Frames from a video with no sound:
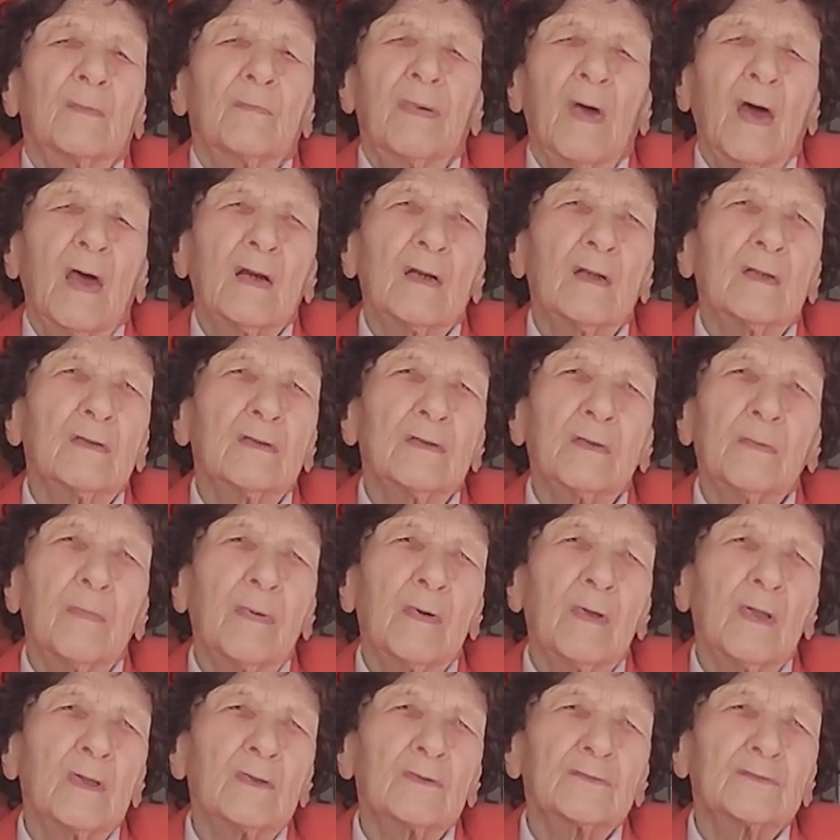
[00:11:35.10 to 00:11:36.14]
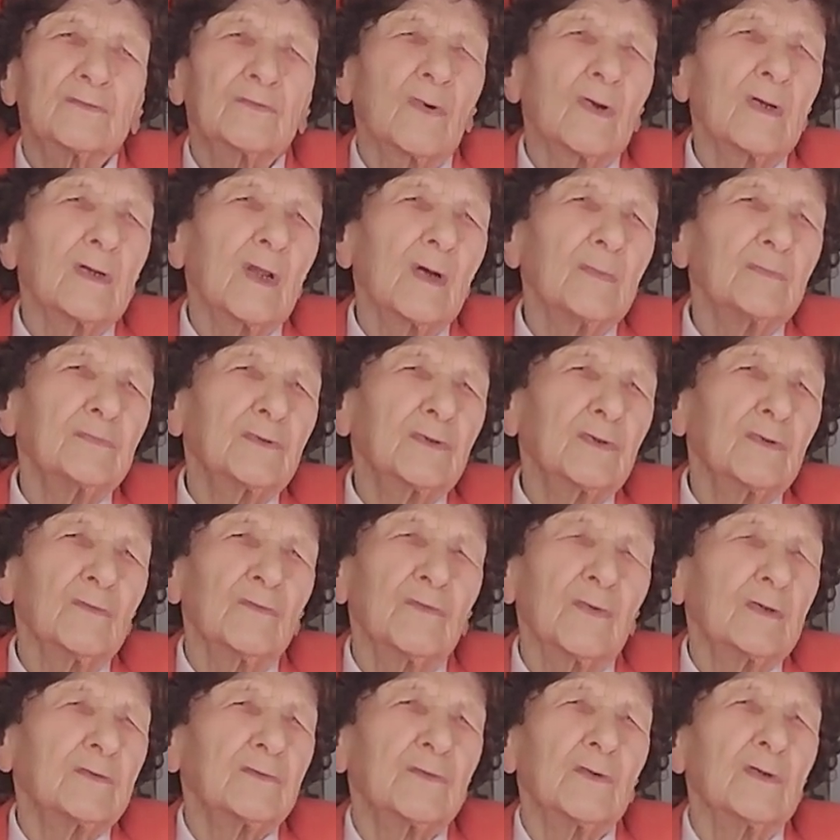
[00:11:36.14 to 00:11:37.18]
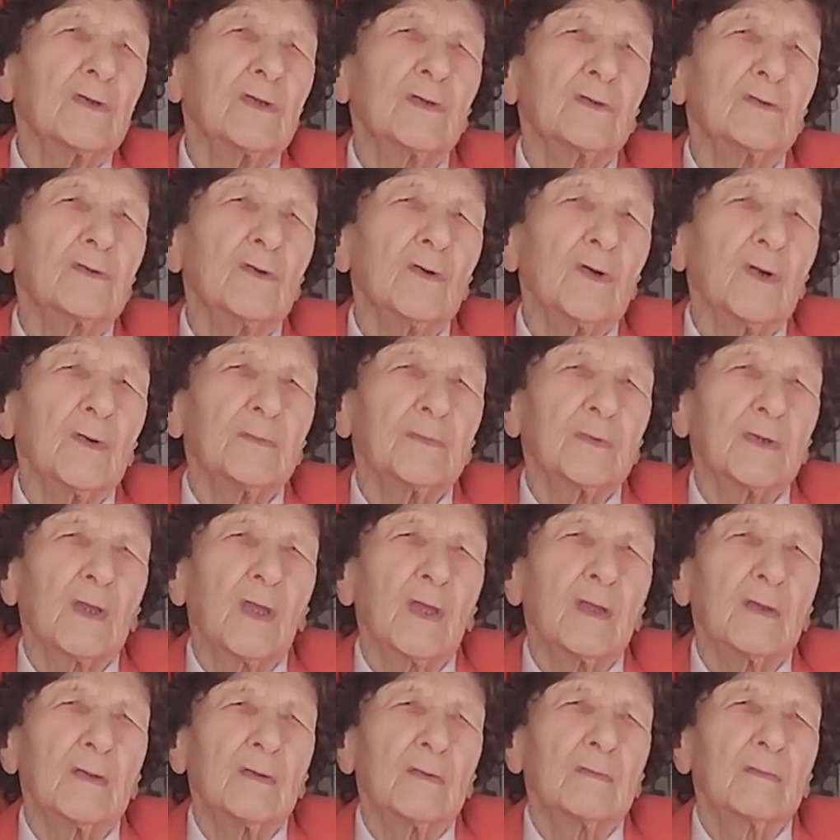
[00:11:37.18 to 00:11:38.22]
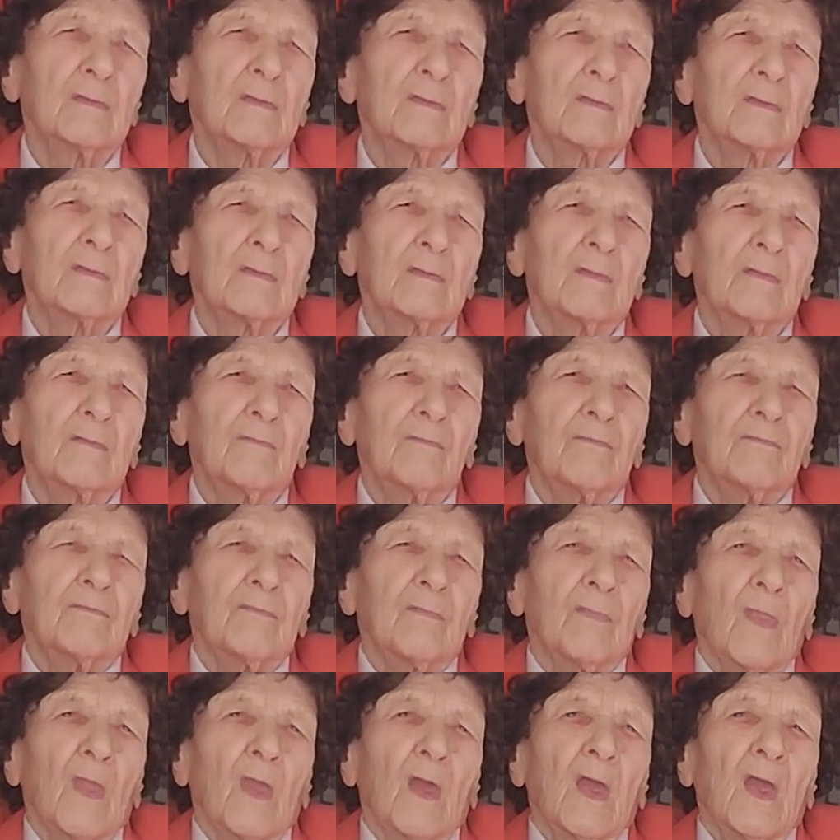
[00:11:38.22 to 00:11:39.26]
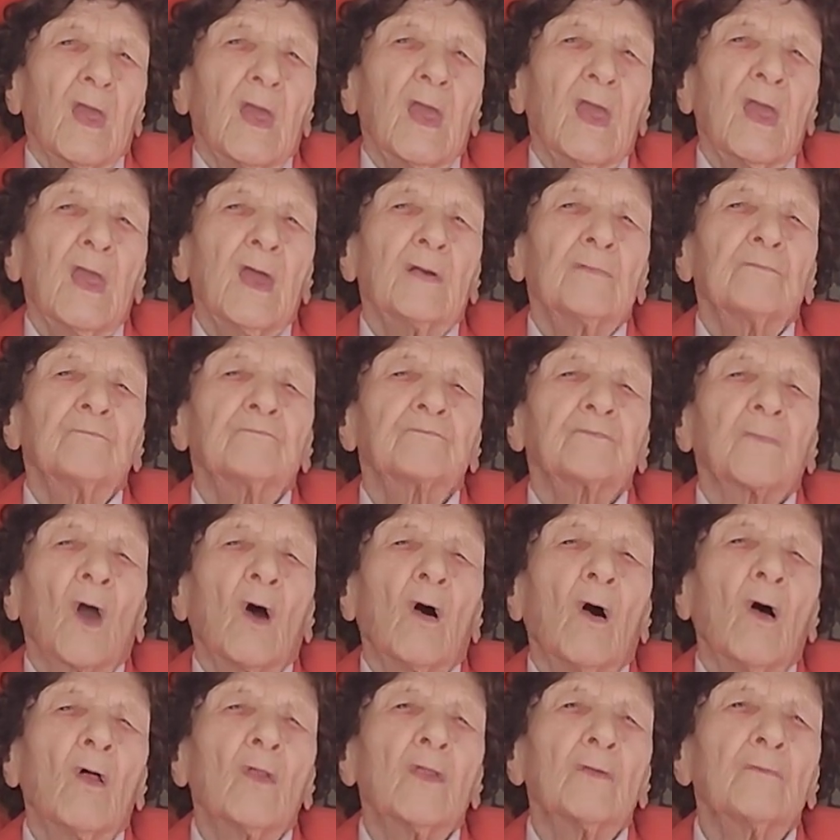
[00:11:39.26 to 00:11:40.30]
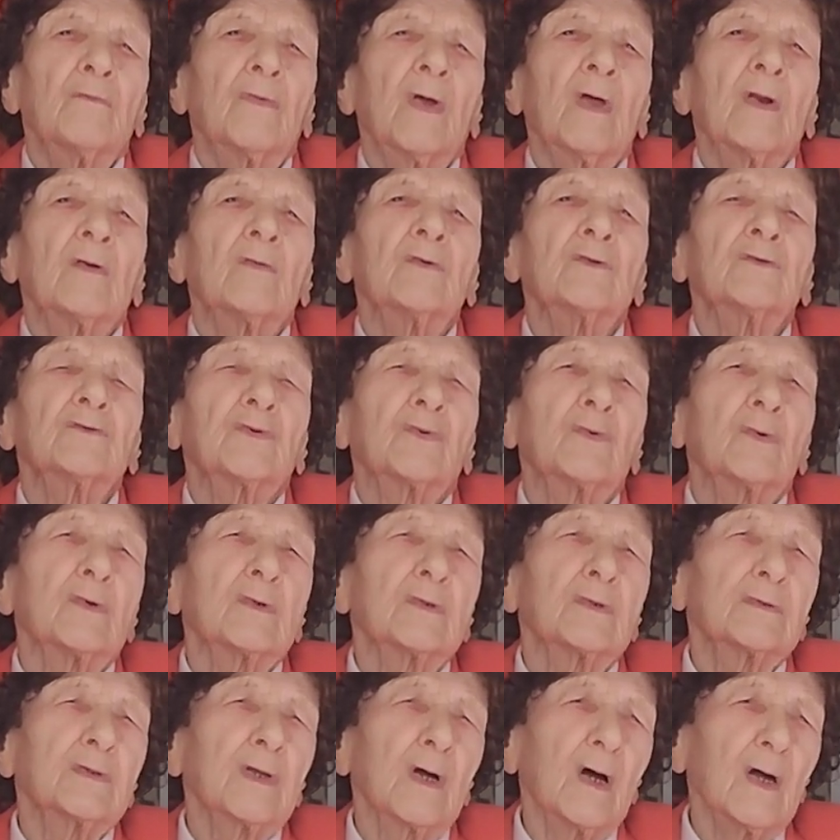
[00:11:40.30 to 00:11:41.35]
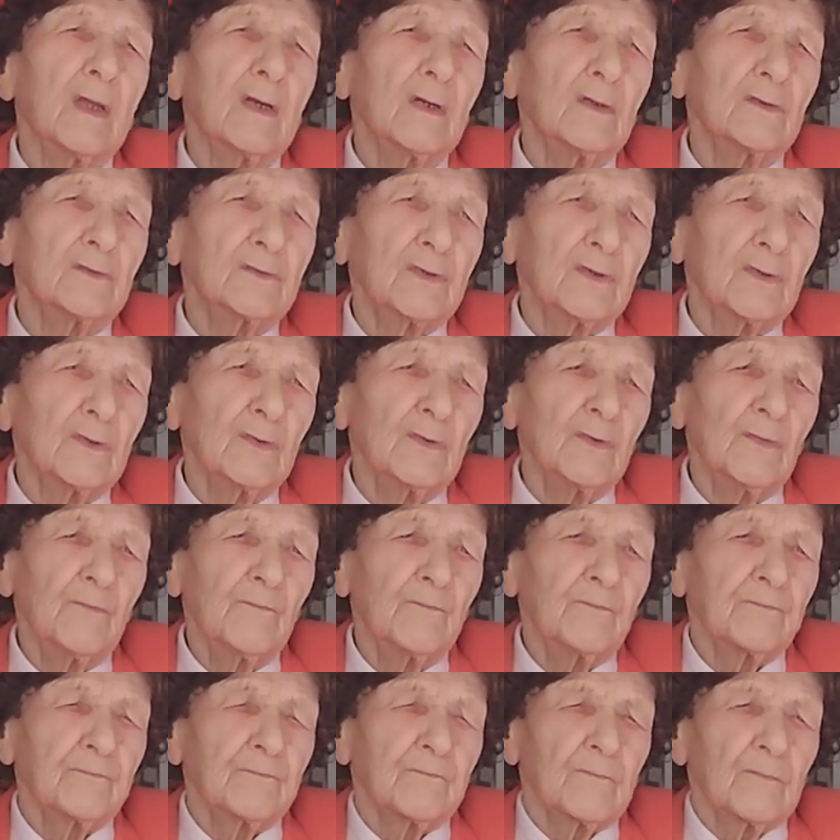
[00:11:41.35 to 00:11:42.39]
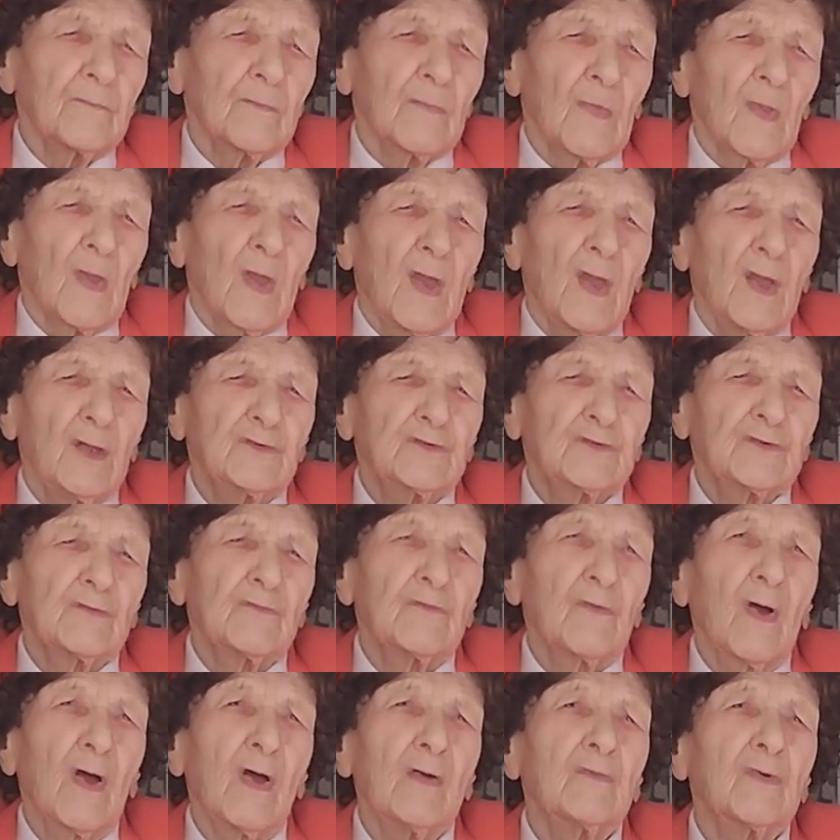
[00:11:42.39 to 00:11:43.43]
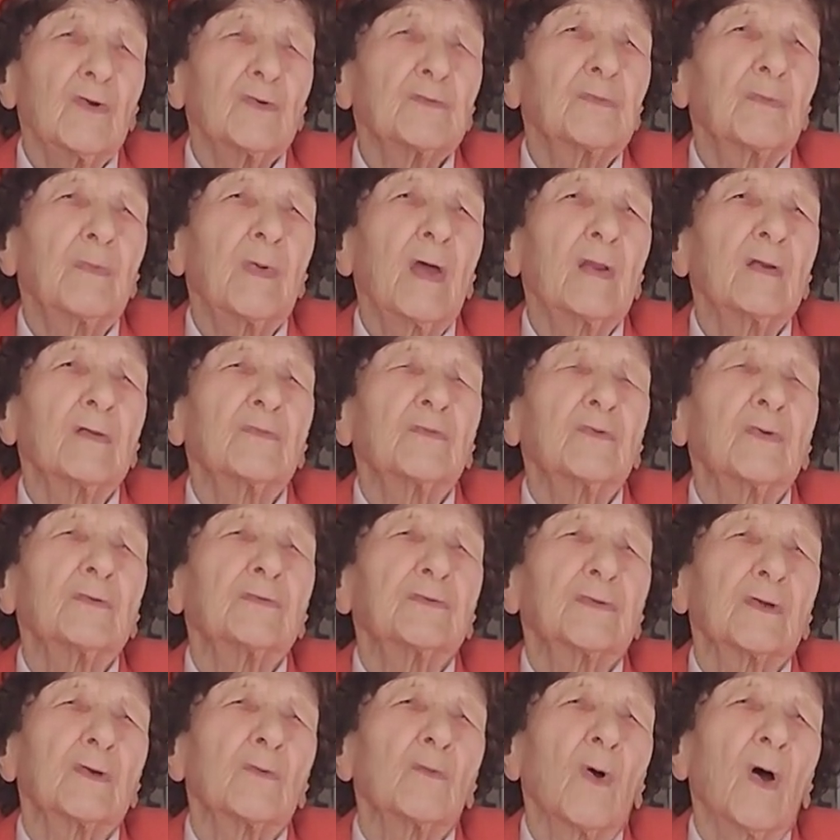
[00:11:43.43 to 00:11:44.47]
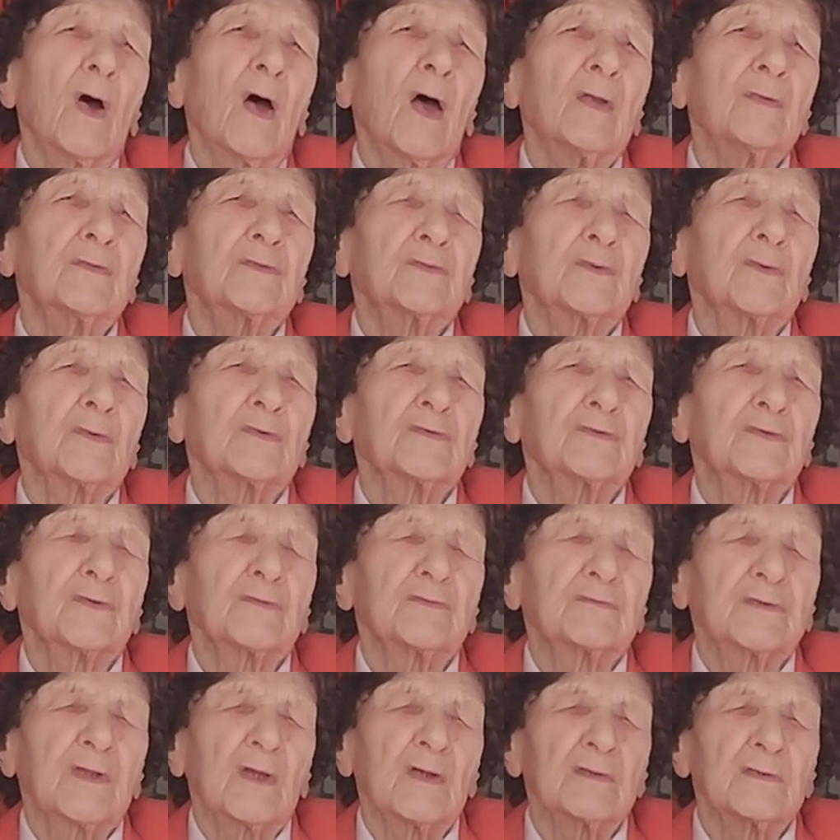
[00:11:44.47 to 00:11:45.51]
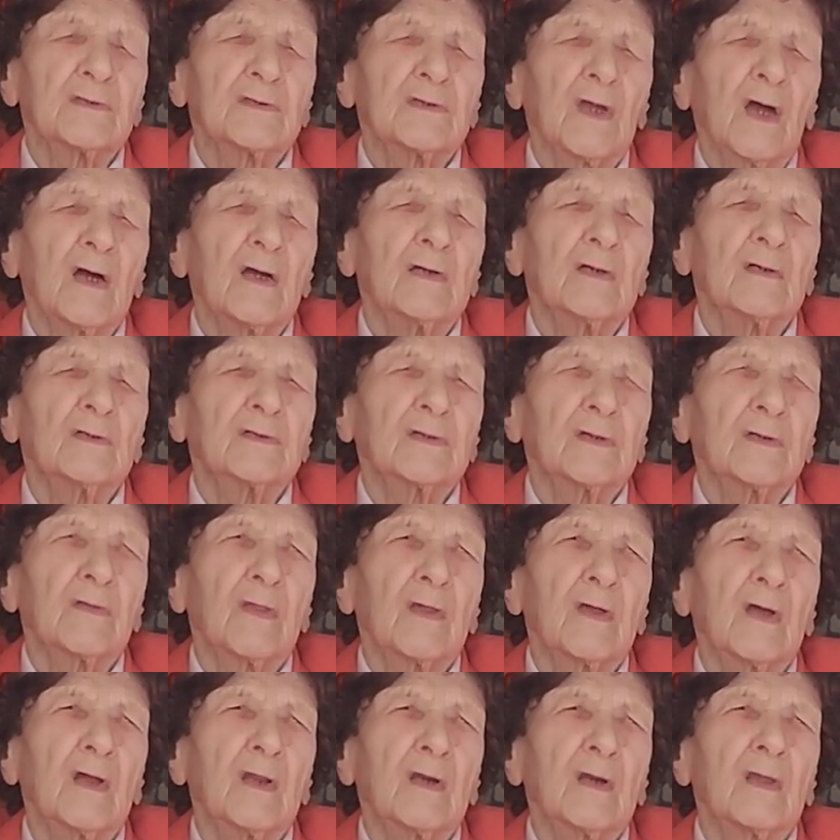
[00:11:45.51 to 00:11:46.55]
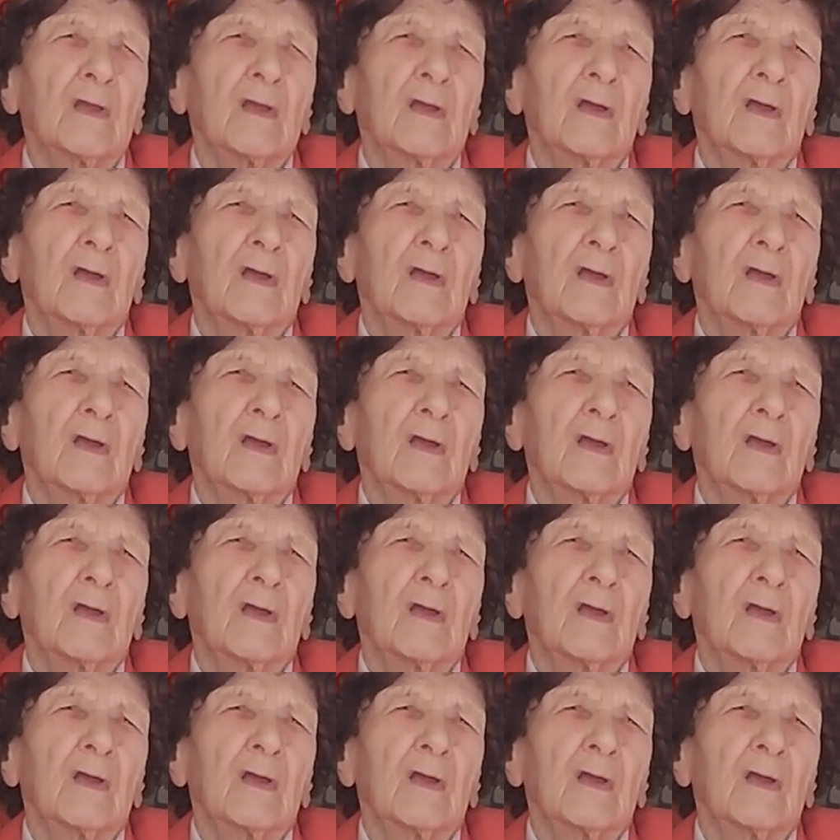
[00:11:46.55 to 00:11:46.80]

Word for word: Battle of the Bulge, right up to Victory in Europe Day and all the veterans were entitled to a survivor's benefit. Their wives were entitled to that.